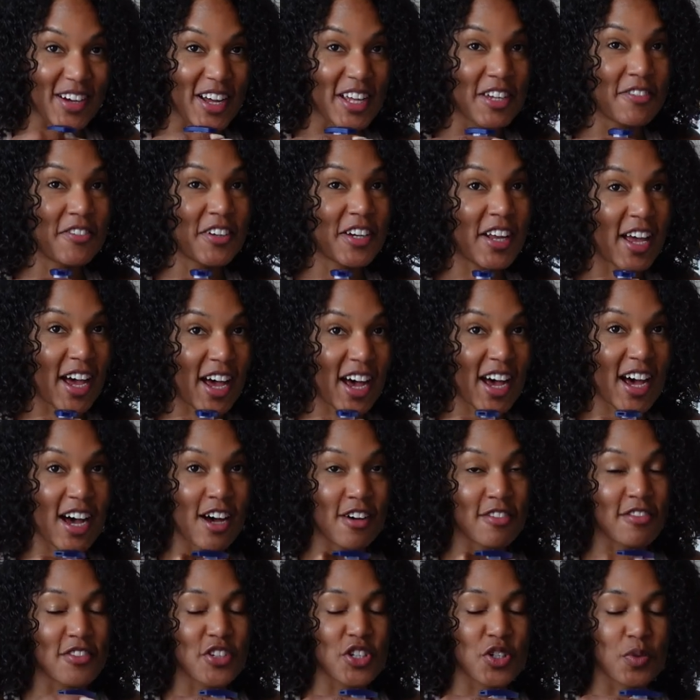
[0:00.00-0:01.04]
I even
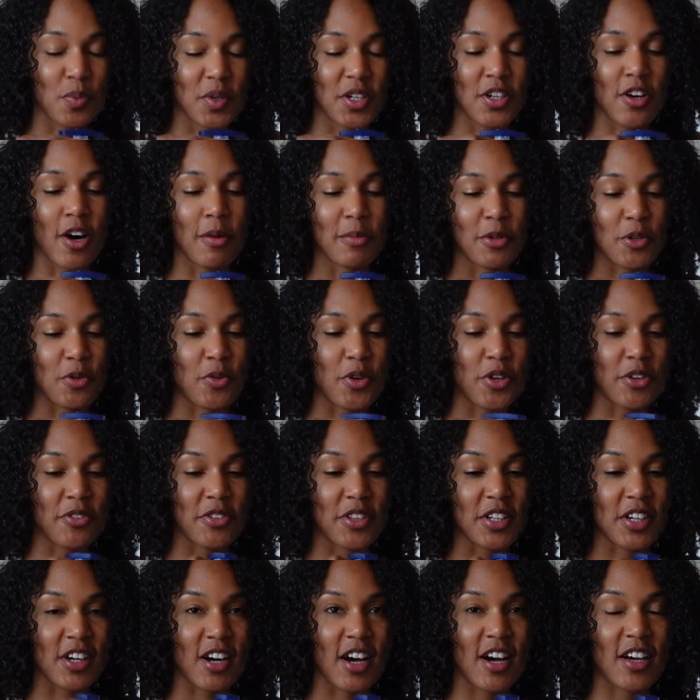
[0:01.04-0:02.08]
have sweet almond oil in
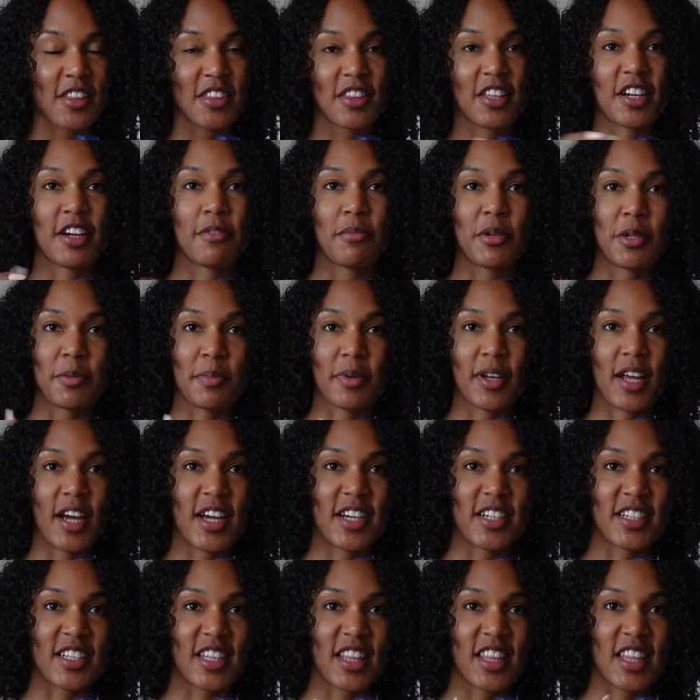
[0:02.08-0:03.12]
the cut that I've been
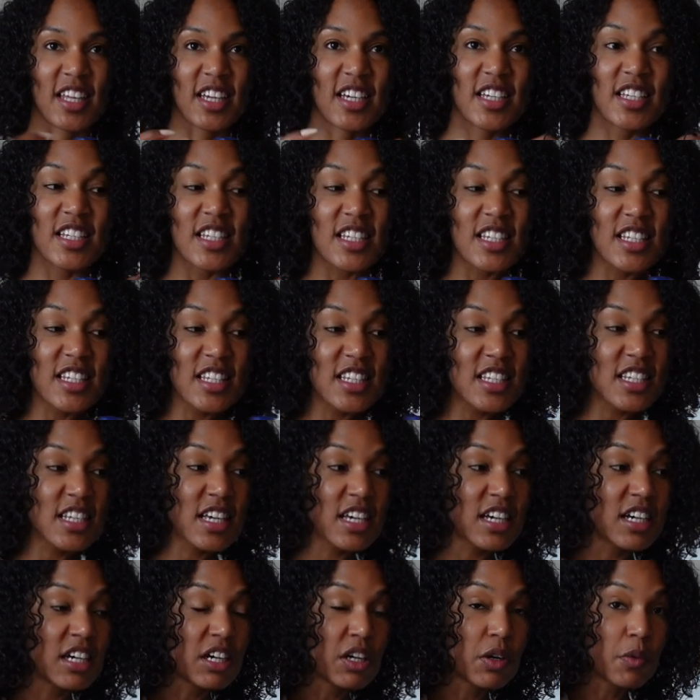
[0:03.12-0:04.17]
applying to this,
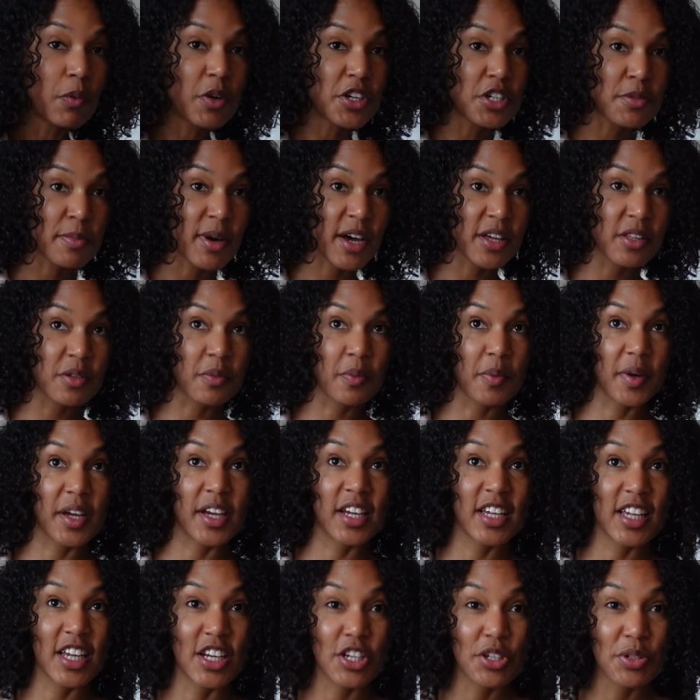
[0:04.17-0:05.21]
which by the
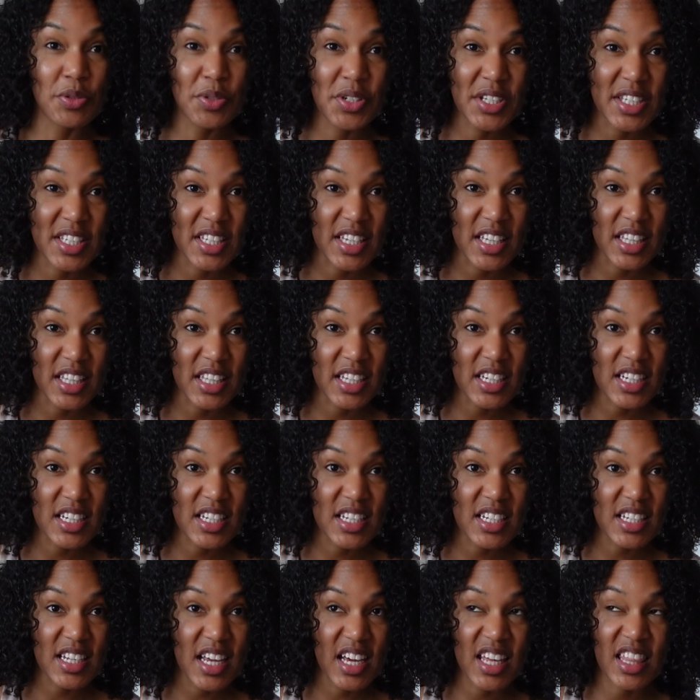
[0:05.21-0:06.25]
way, can you see
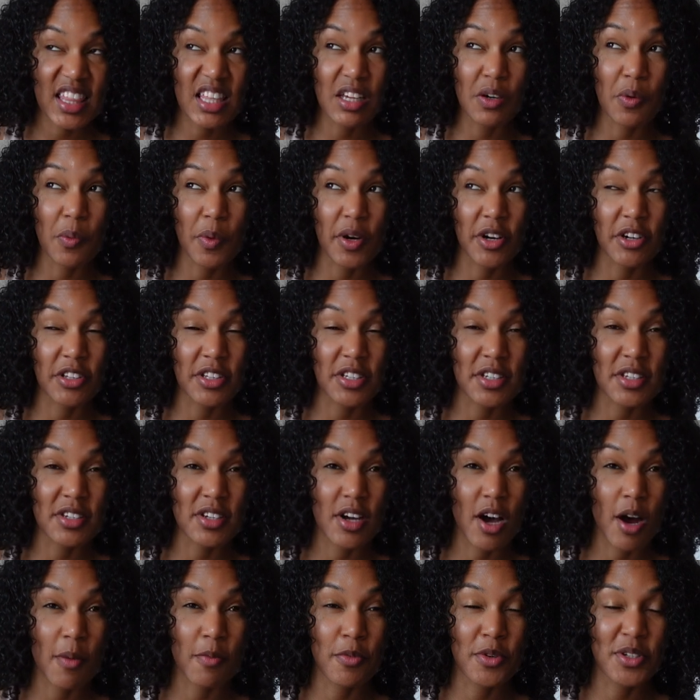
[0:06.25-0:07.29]
this? I think wearing this
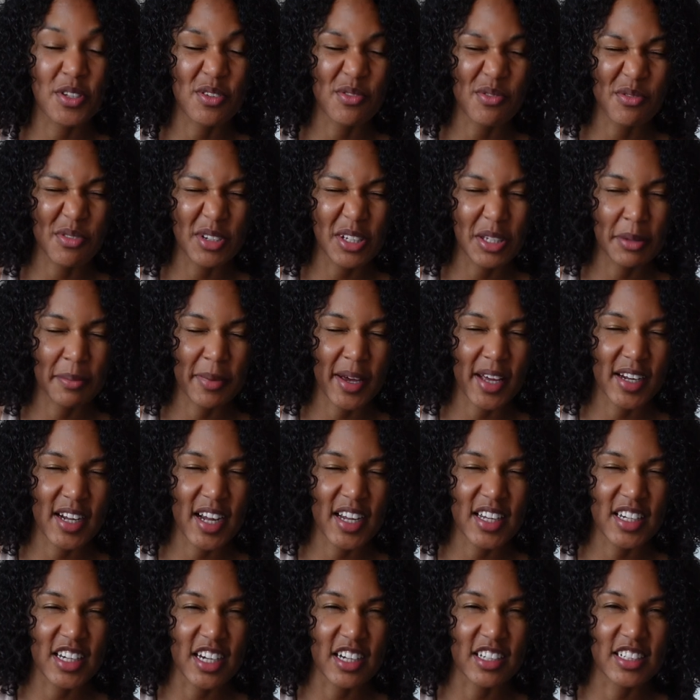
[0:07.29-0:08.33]
top was a really
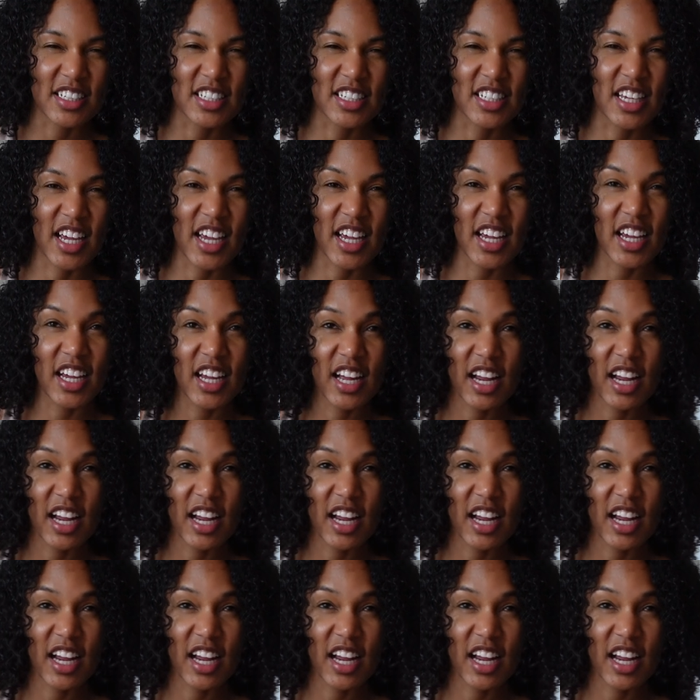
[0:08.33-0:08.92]
bad idea today.